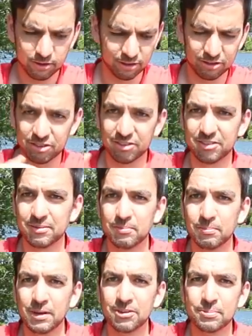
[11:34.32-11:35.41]
because it just
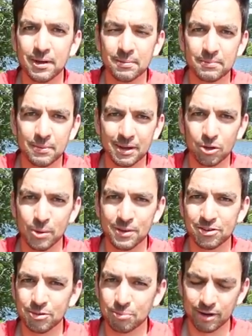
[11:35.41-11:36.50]
means my
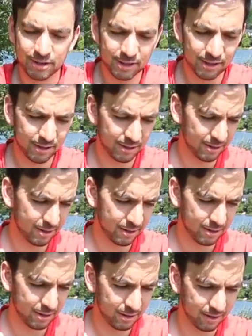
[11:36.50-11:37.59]
equipment doesn't break.
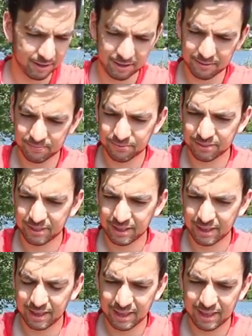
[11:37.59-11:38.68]
Like,
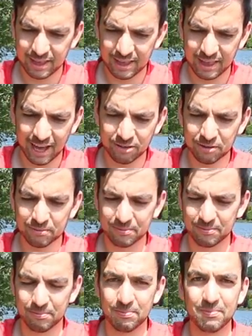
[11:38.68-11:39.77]
I
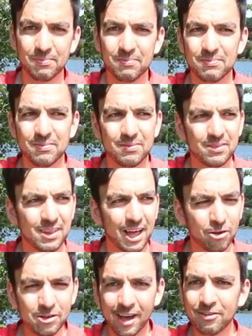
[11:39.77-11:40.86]

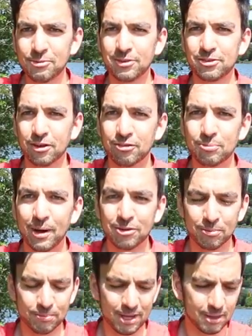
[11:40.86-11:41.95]
look after my stuff, but I
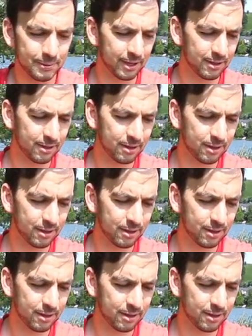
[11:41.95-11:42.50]
don't baby it.